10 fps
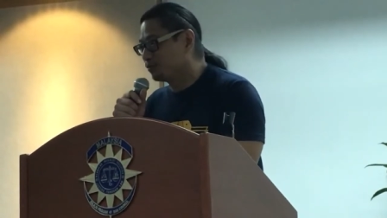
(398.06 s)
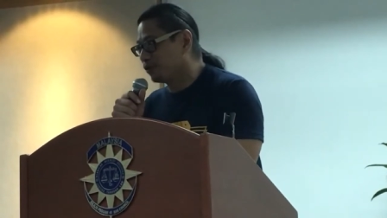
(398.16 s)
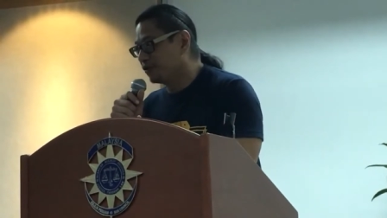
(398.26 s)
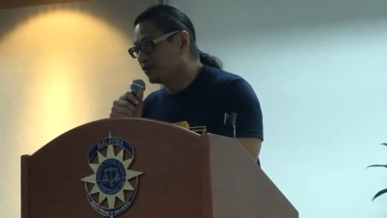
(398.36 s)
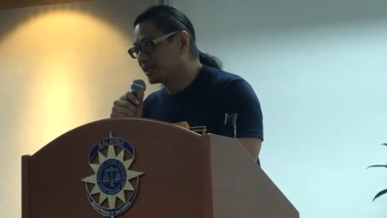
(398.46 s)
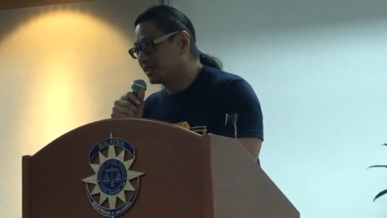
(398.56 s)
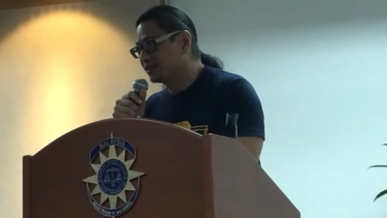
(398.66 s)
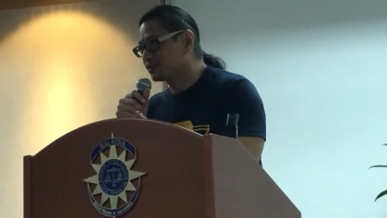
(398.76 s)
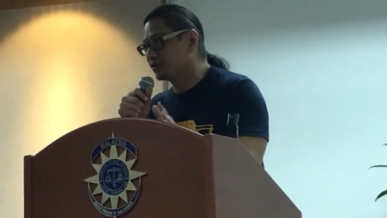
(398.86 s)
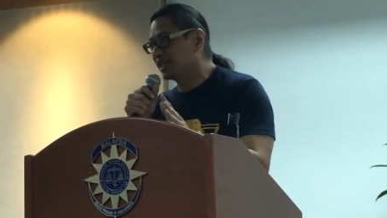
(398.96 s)
anymore.
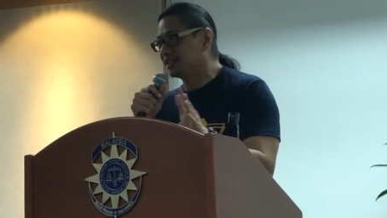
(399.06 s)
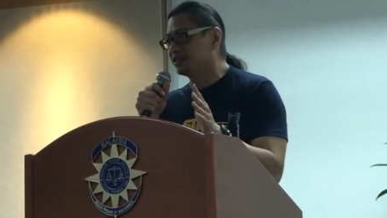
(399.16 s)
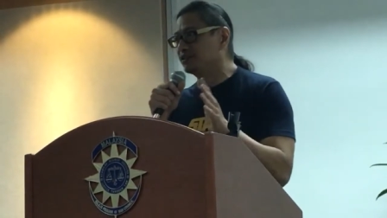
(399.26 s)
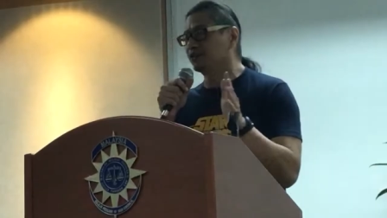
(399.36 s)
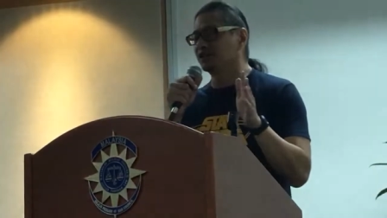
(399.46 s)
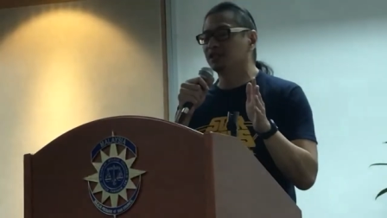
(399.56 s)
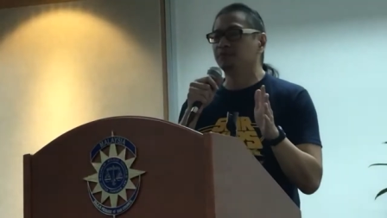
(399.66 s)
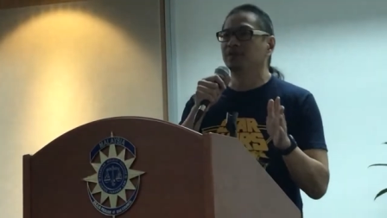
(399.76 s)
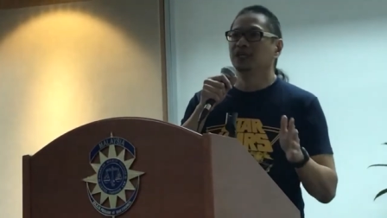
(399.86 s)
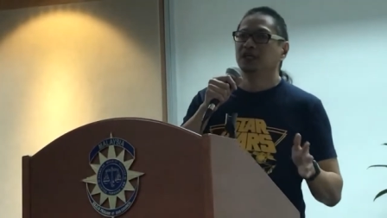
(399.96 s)
Okay, so like you know,
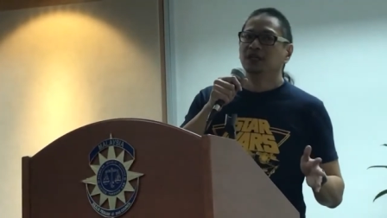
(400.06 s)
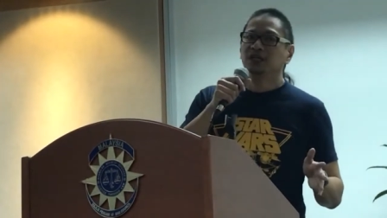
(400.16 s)
um,